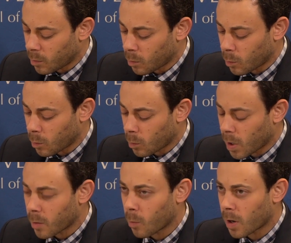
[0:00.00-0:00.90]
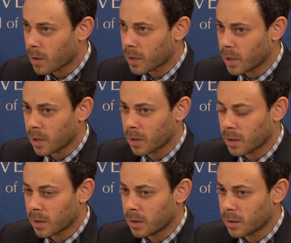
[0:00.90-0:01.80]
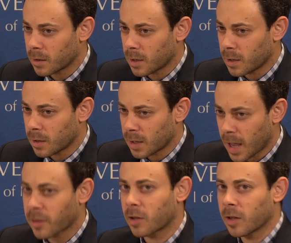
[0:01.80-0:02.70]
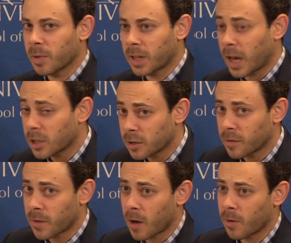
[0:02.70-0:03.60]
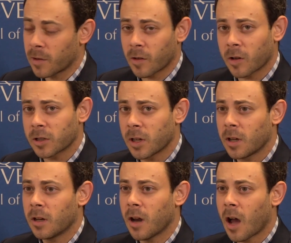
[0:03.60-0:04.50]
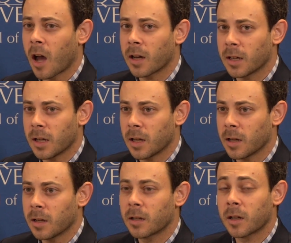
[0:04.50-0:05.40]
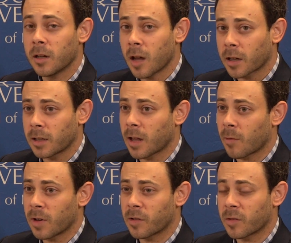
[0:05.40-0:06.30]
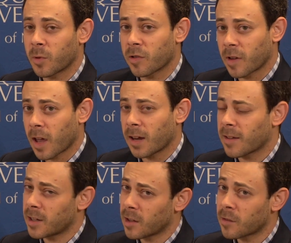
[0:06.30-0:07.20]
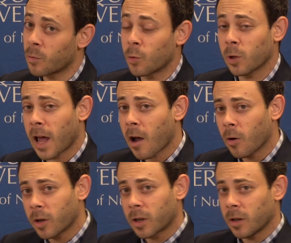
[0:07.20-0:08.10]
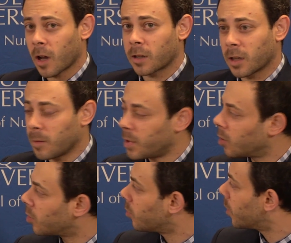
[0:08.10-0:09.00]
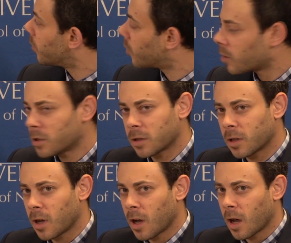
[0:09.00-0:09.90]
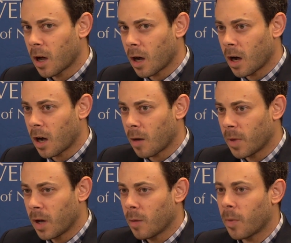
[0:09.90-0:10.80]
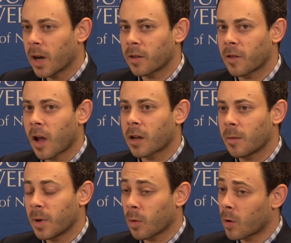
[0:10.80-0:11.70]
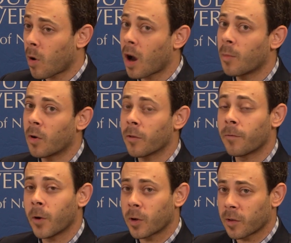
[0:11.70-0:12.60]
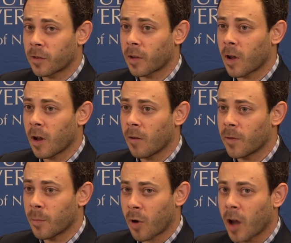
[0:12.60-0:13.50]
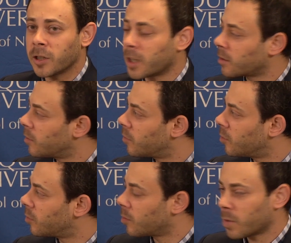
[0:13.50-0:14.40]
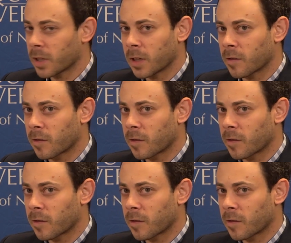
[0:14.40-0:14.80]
what are the ethical implications of that research, not in conducting that research per se. Now, that doesn't rule out conducting empirical research, but it's not going to be a requirement or the focus of the project that the student completes.